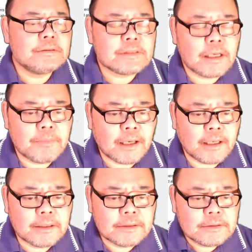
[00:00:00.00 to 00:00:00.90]

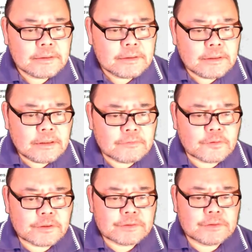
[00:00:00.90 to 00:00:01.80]
SciPy. Of
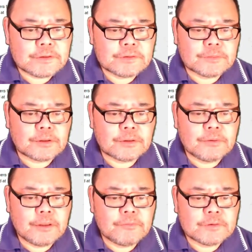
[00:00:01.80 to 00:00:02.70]
course, this
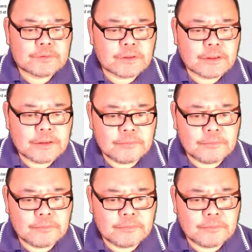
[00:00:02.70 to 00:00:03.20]
program was uh,